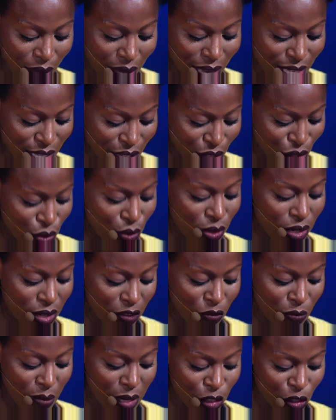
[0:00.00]
As a unit
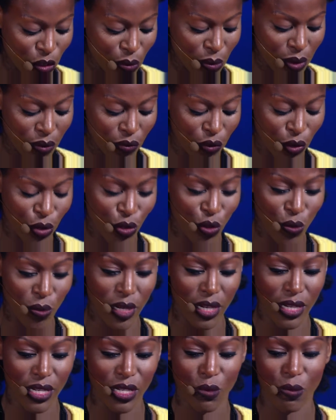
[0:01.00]
of measurement for human
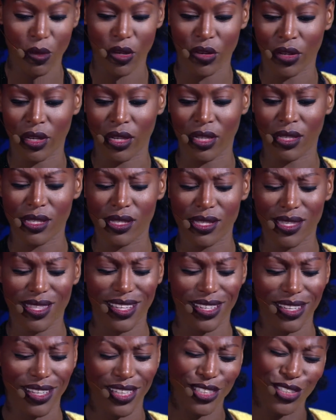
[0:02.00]
experience, the
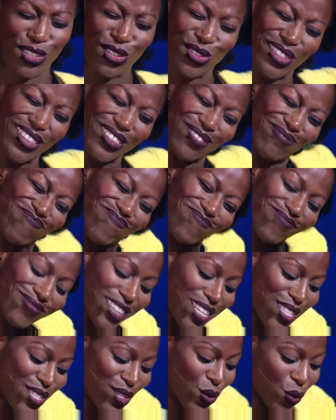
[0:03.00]
country
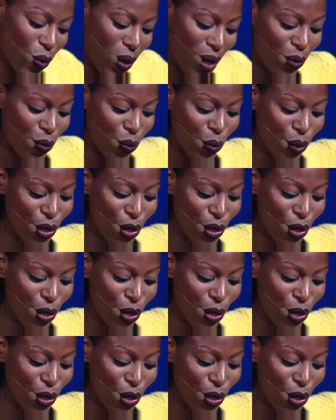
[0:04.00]
doesn't quite